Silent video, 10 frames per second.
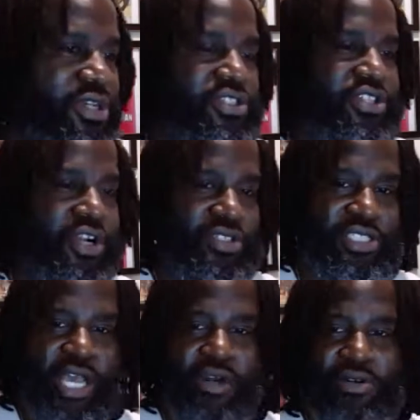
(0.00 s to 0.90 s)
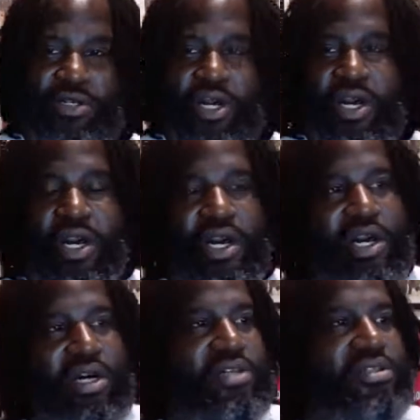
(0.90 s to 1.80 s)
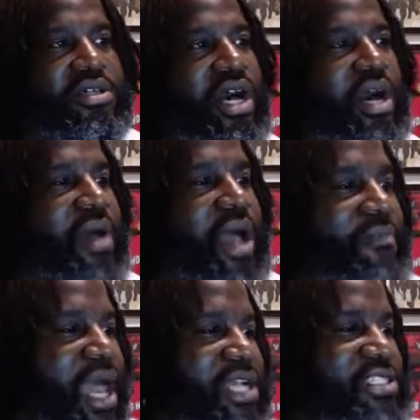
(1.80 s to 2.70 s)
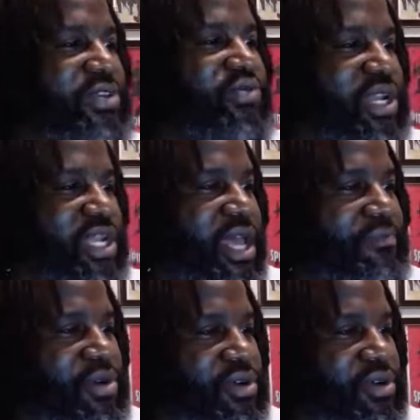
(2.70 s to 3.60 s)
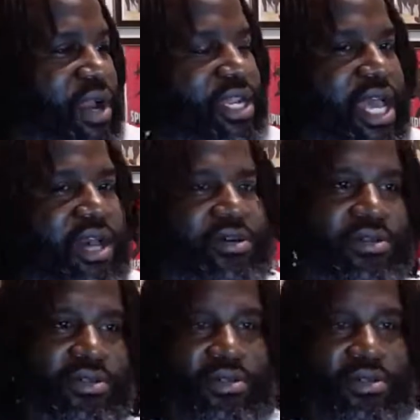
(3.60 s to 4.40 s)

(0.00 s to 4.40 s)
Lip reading: turns out. I'm actually reading that book right now.